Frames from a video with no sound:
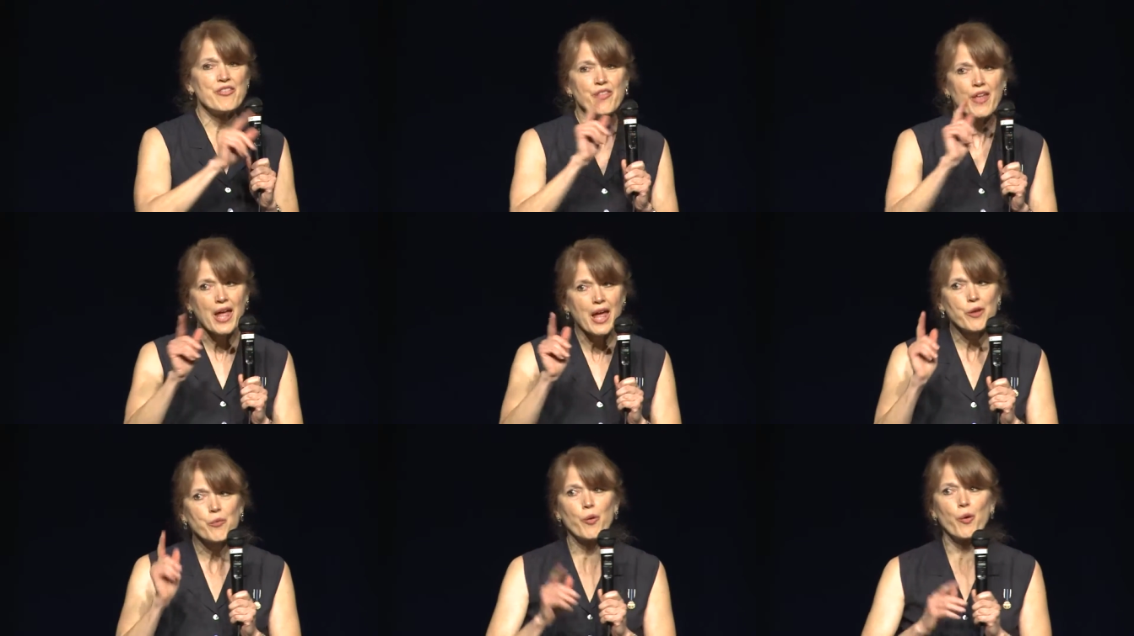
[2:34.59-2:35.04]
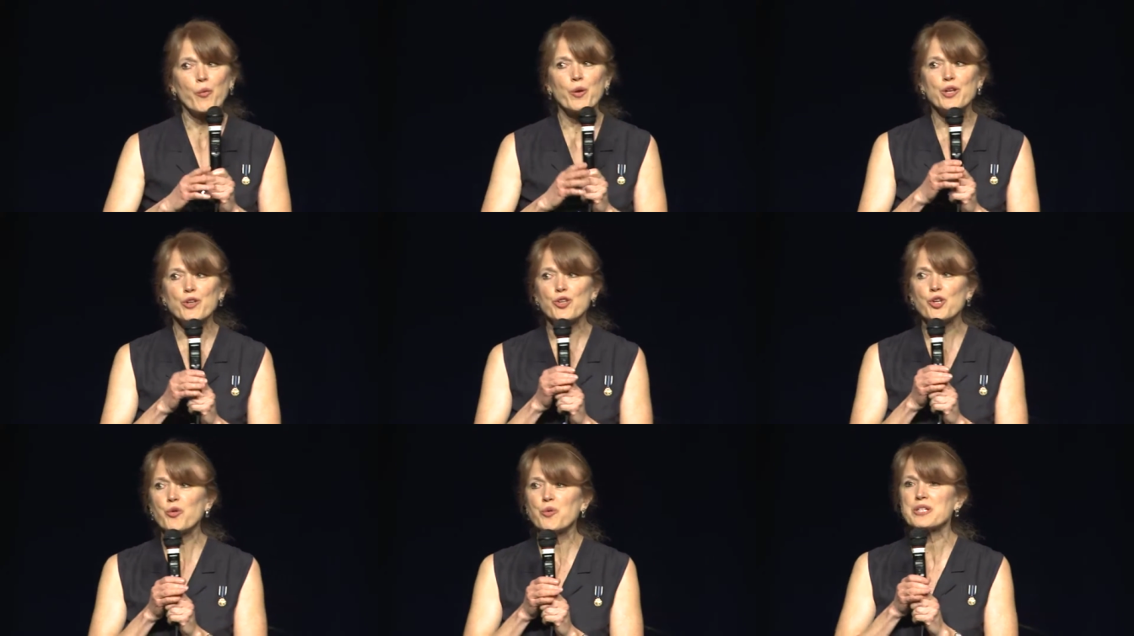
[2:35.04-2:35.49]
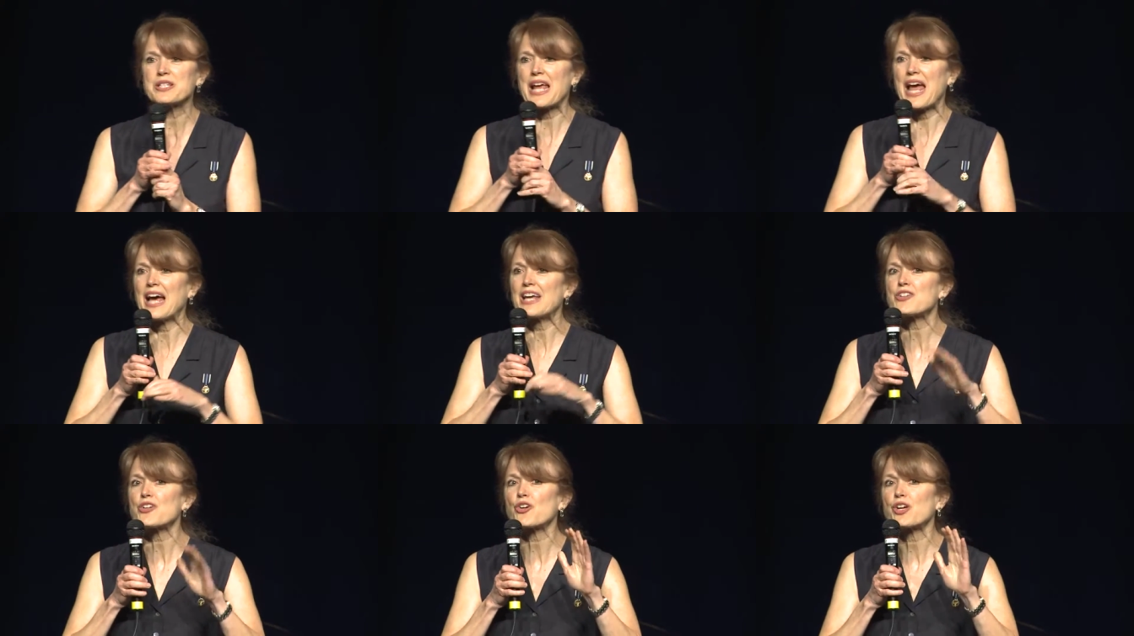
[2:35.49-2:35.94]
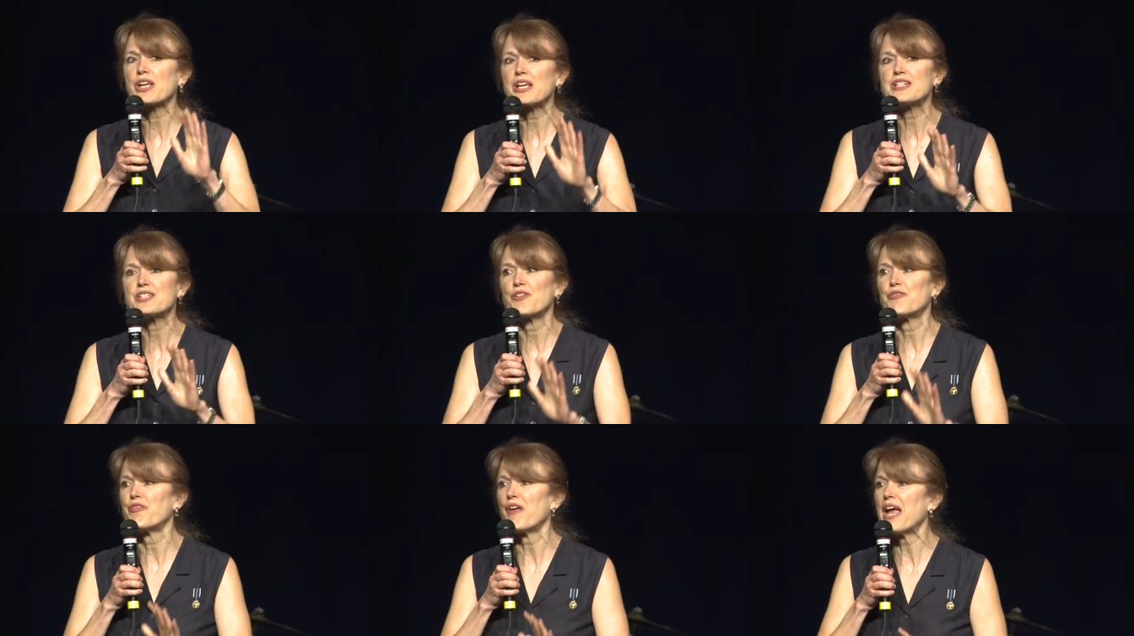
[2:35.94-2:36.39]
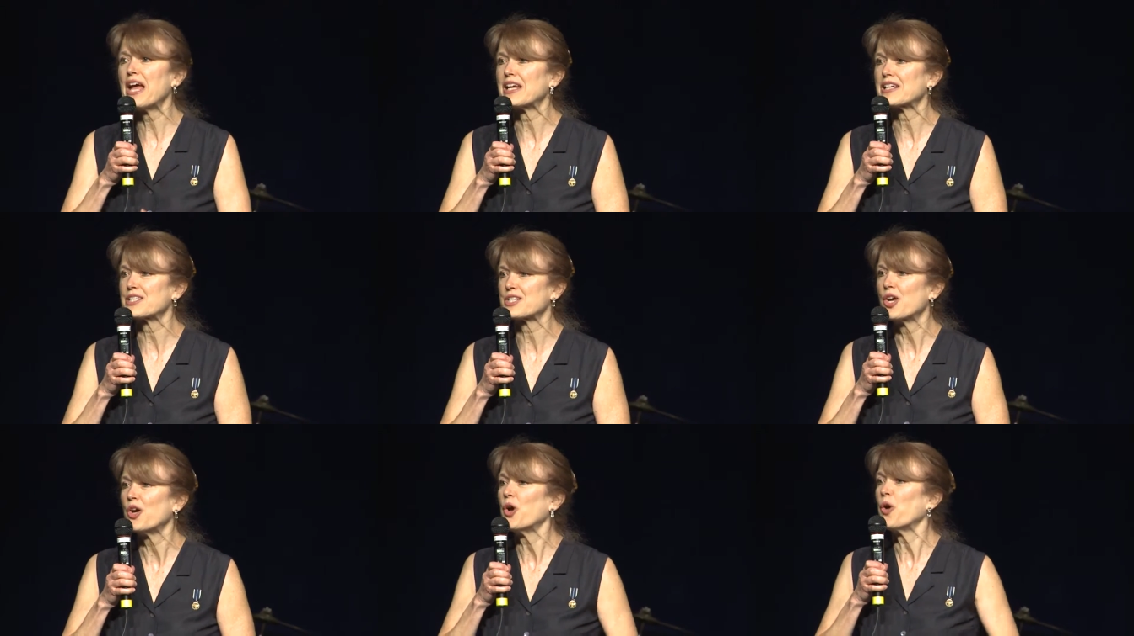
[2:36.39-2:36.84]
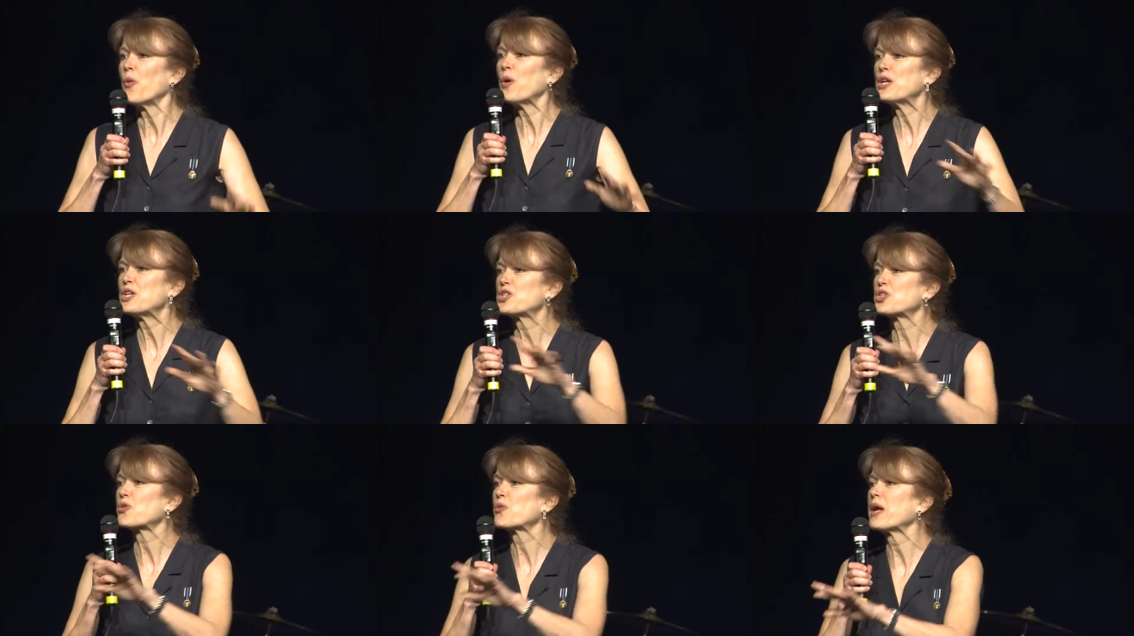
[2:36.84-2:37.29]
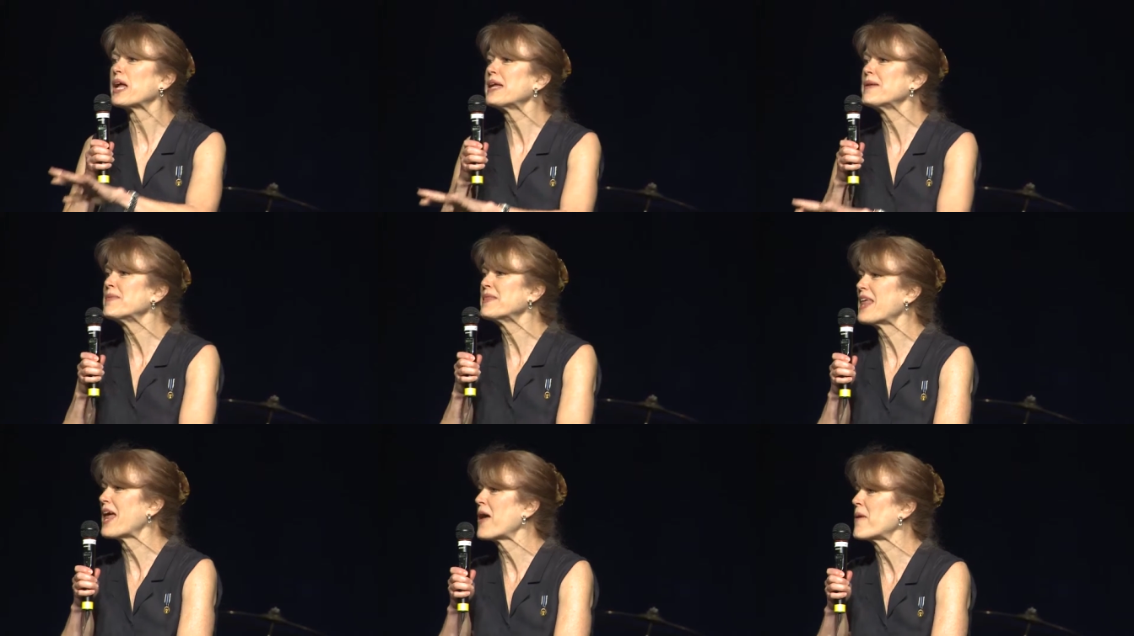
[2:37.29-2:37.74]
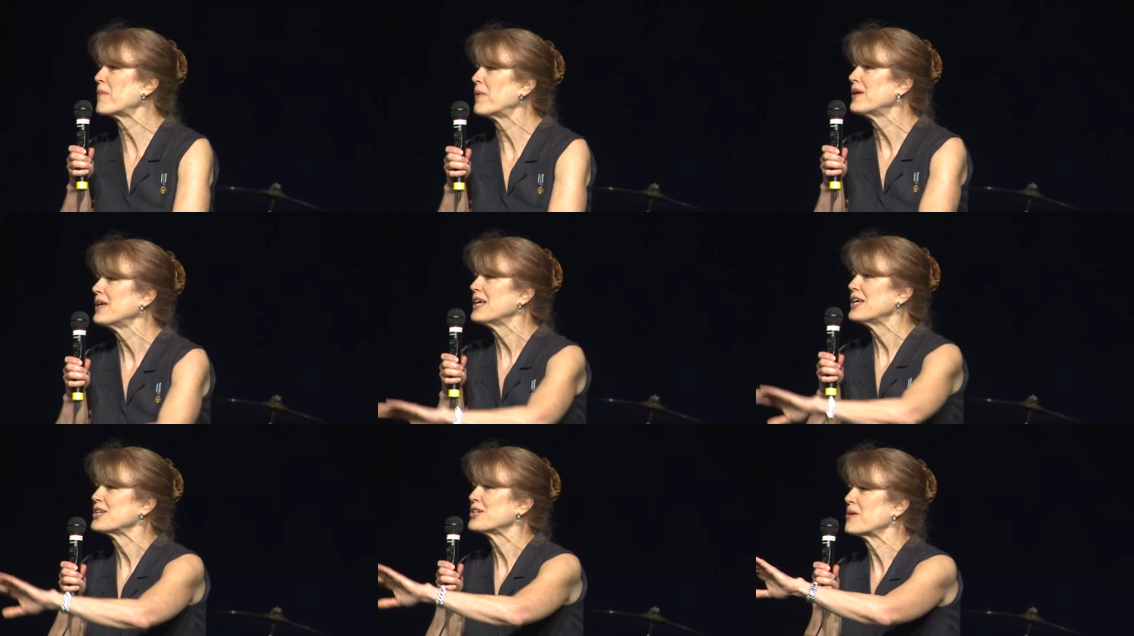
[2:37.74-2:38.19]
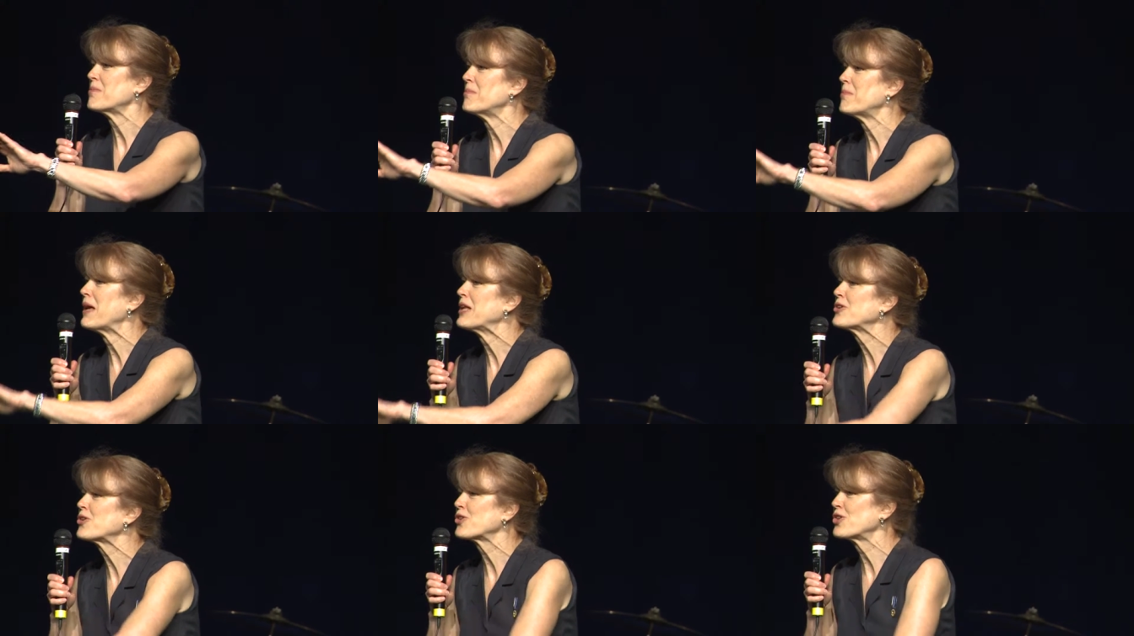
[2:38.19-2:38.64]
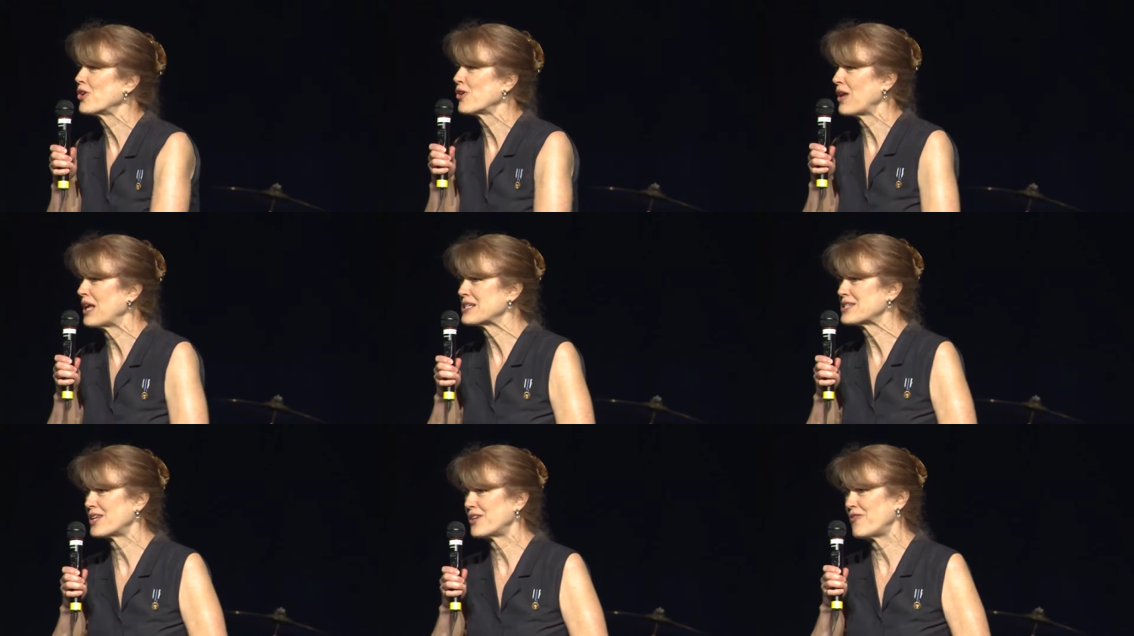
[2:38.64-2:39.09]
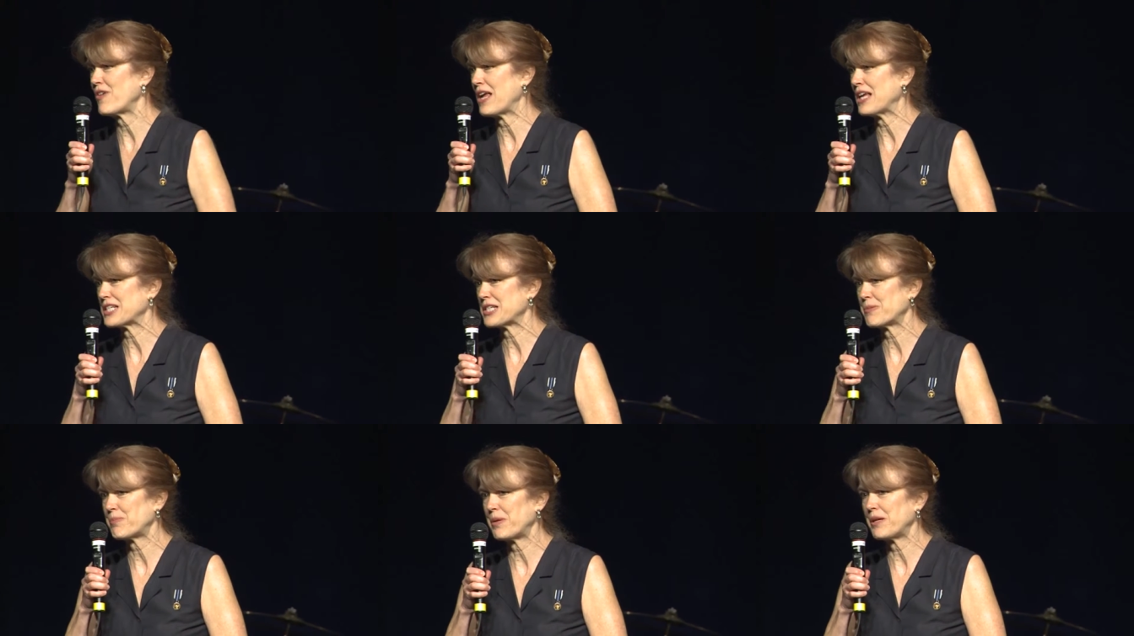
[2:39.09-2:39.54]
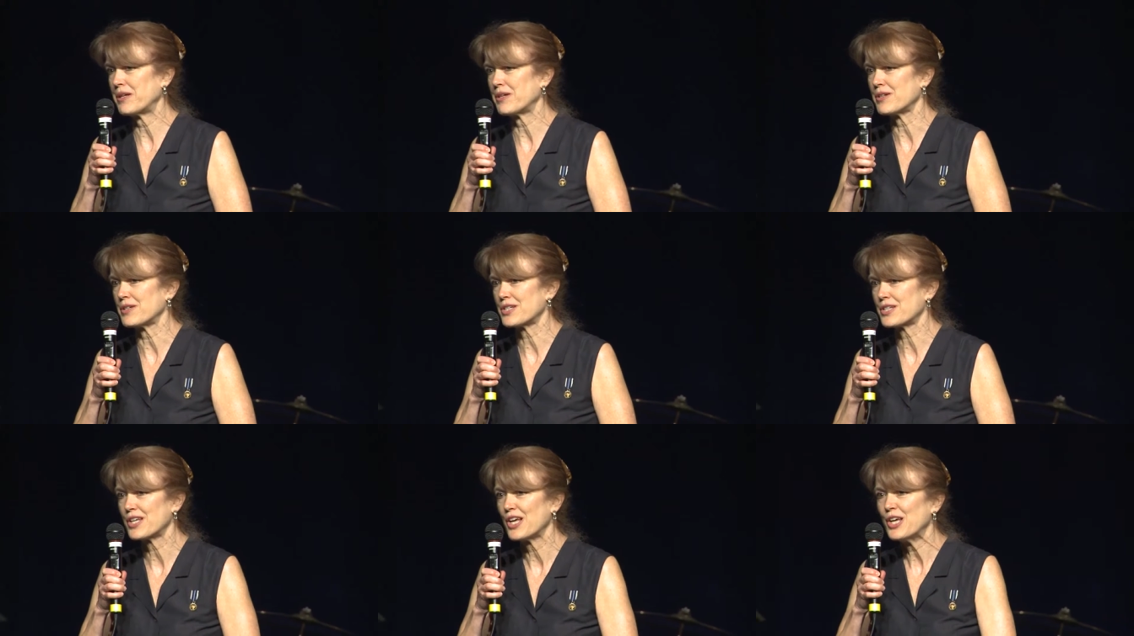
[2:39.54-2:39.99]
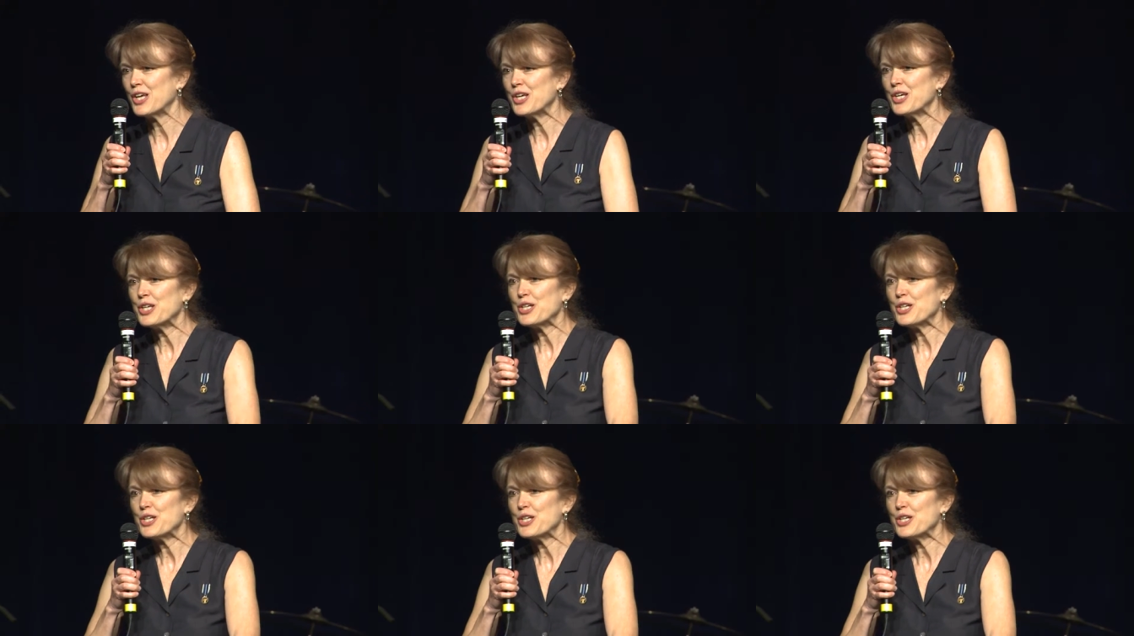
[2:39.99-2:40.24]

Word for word: And then what we do is, as our kids advance, we train them to mentor their less advanced peers.